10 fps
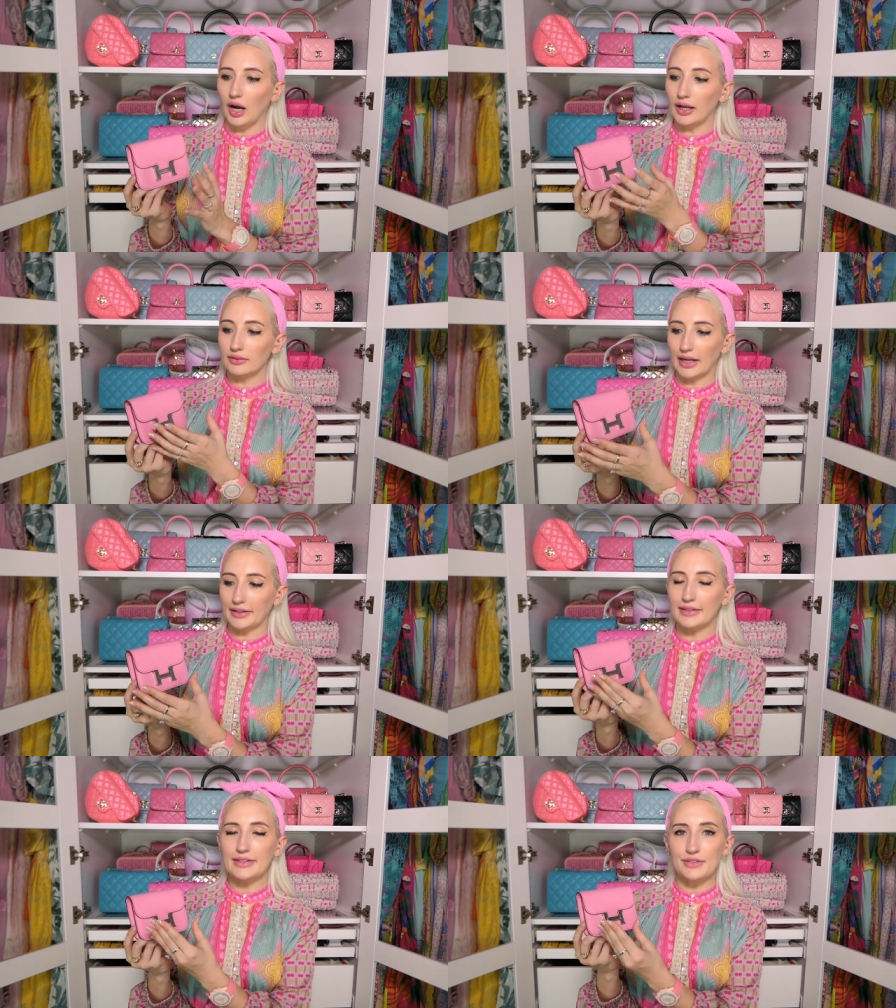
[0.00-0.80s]
I
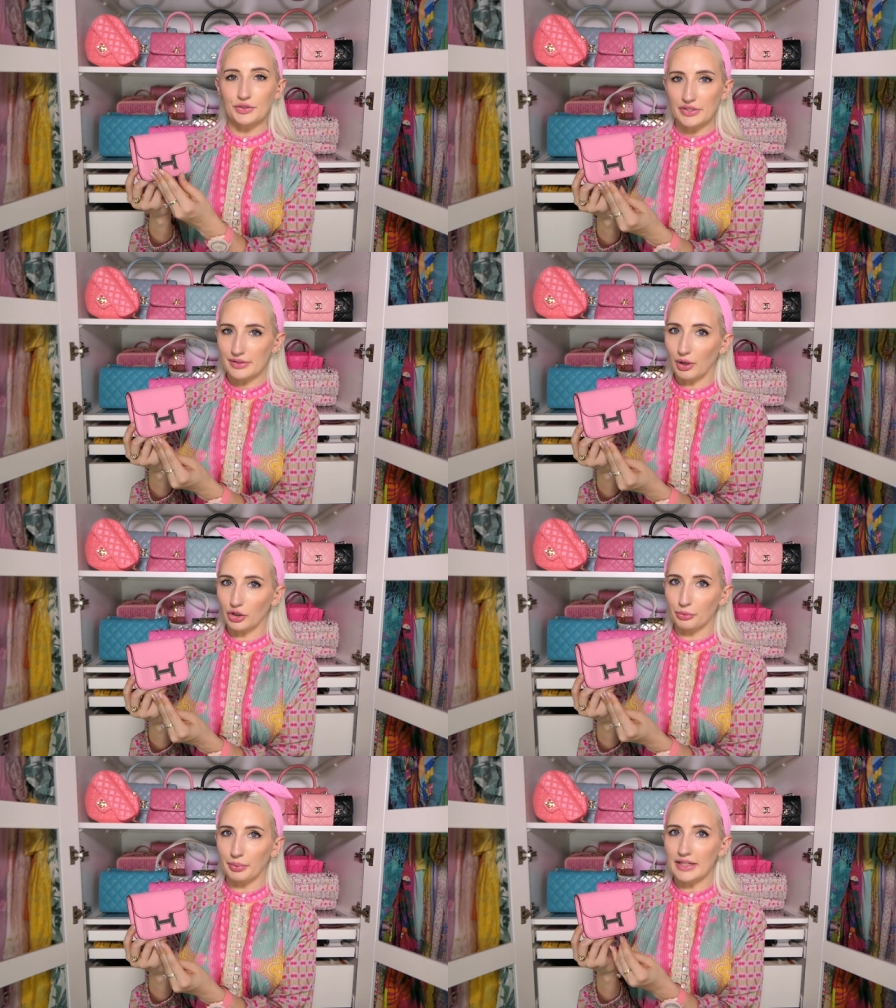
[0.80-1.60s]
like that it's on a
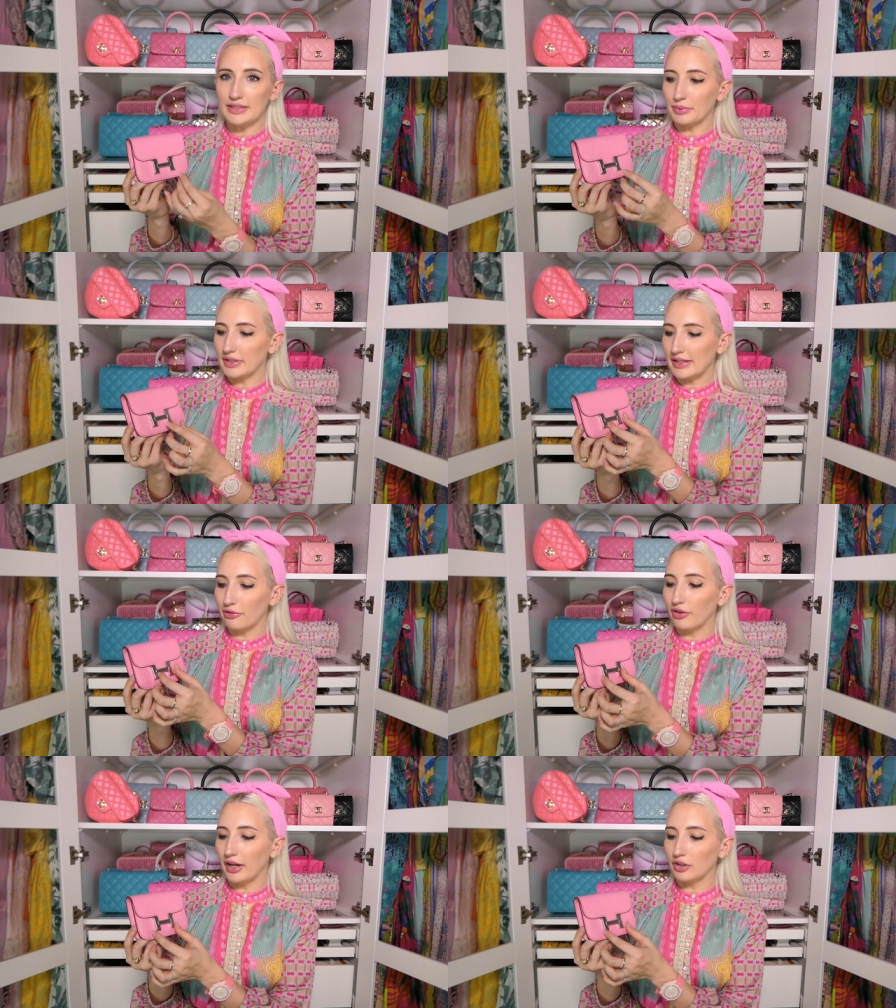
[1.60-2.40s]
smaller piece because I
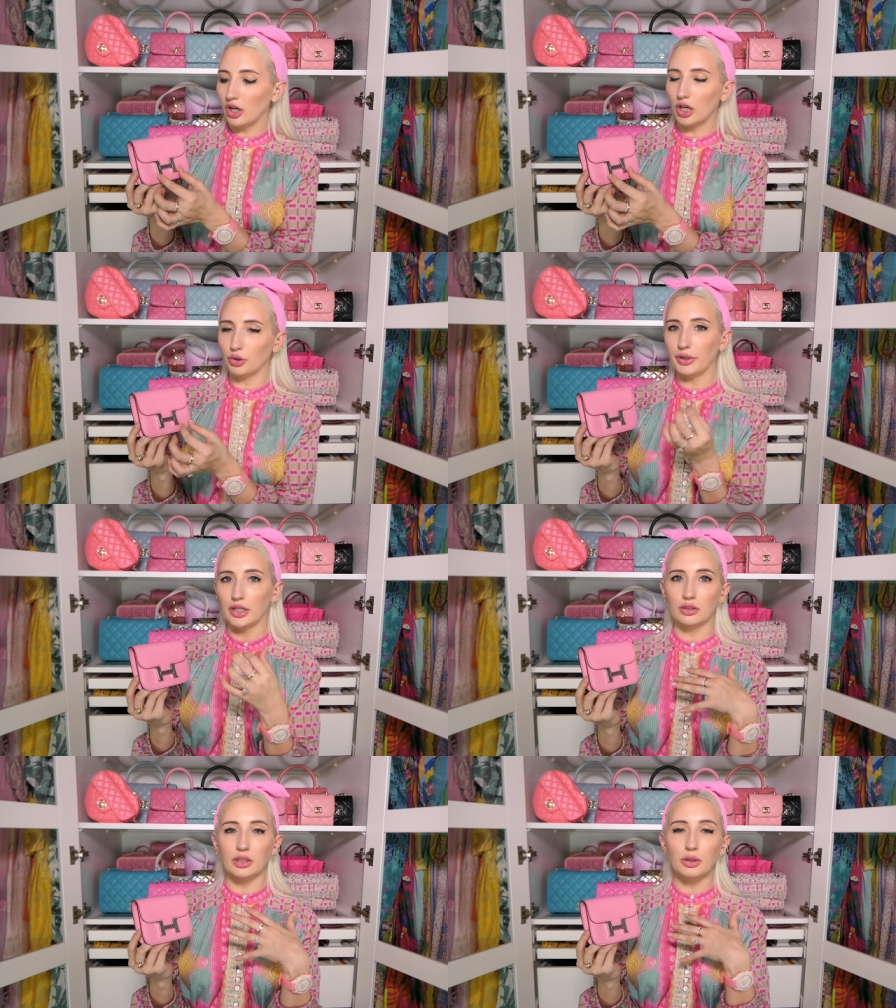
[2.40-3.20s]
find the
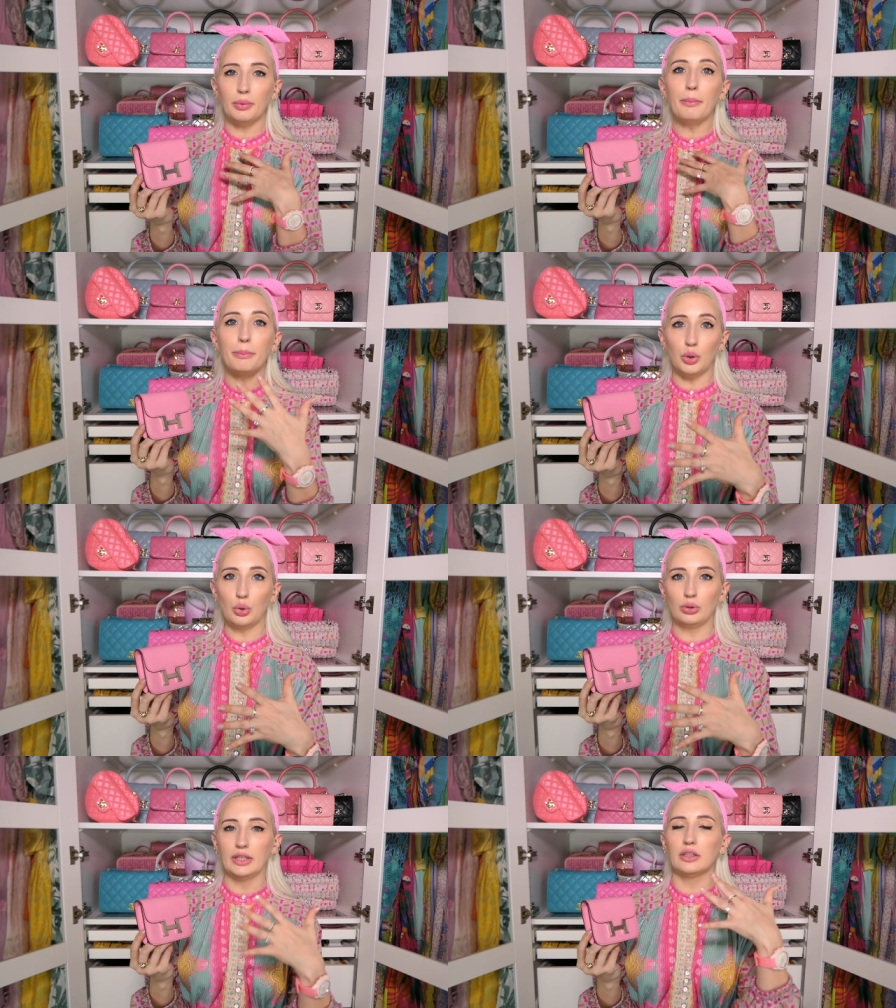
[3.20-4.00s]
hardware a little bit
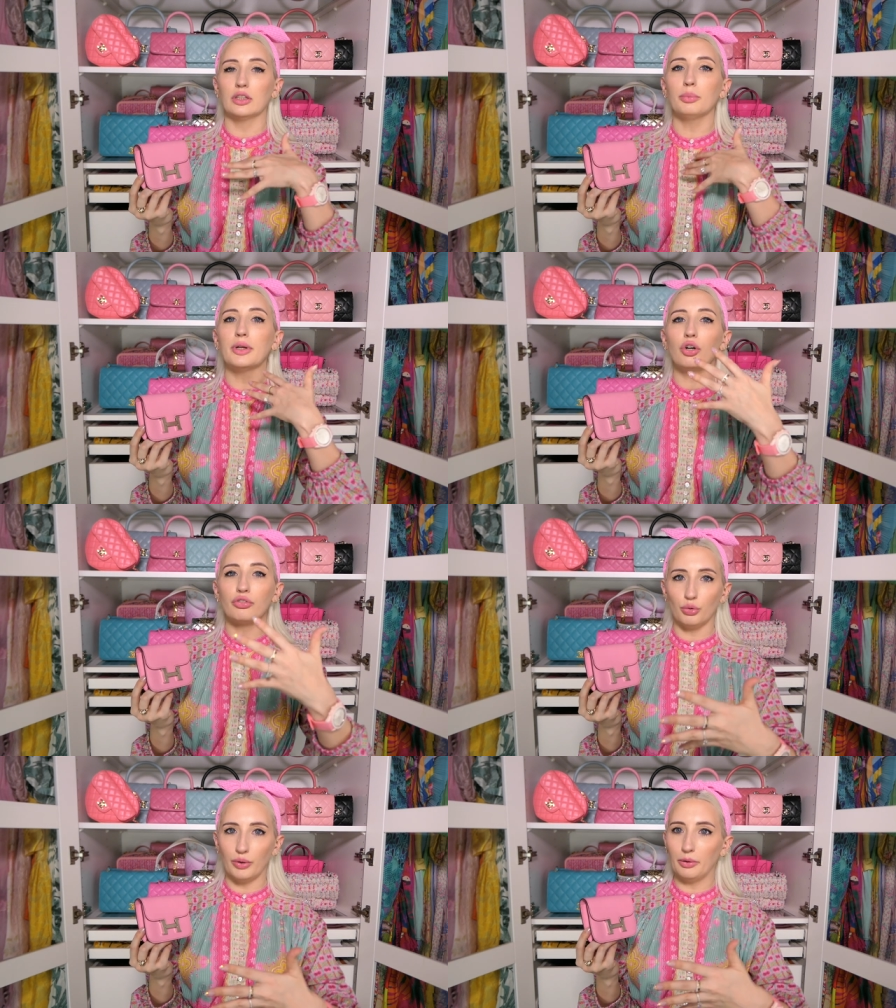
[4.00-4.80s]
bold and a little bit
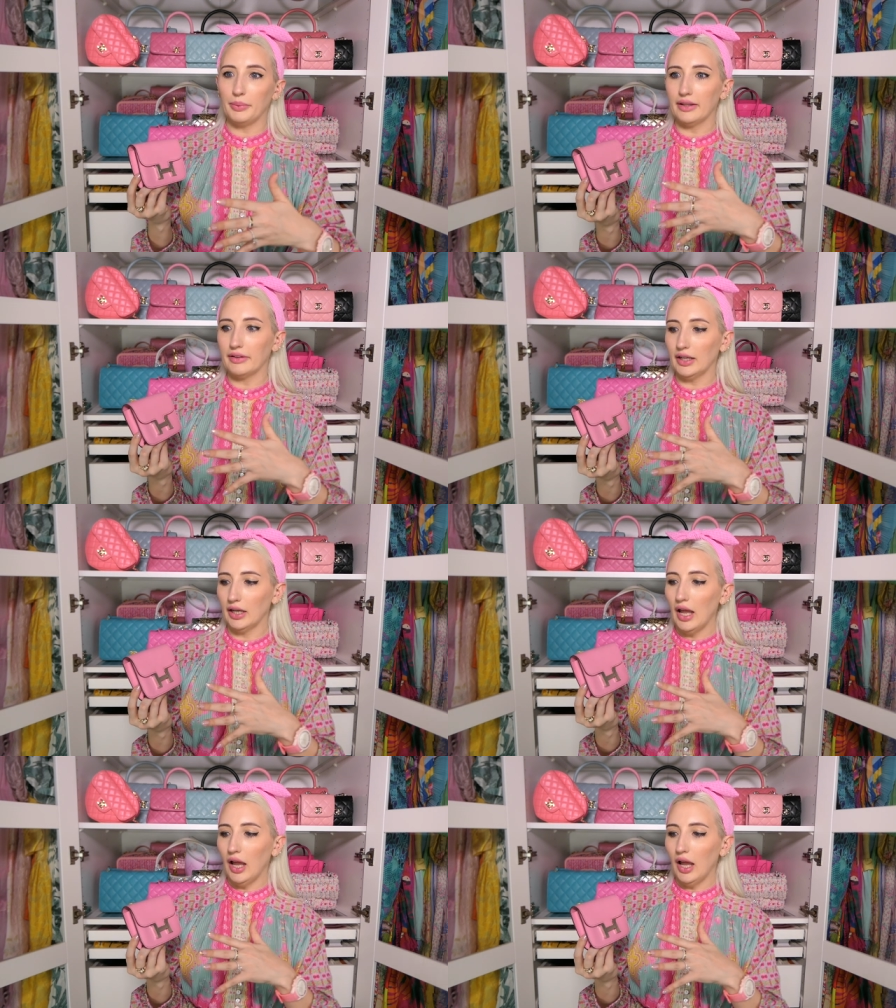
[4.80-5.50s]
overwhelming that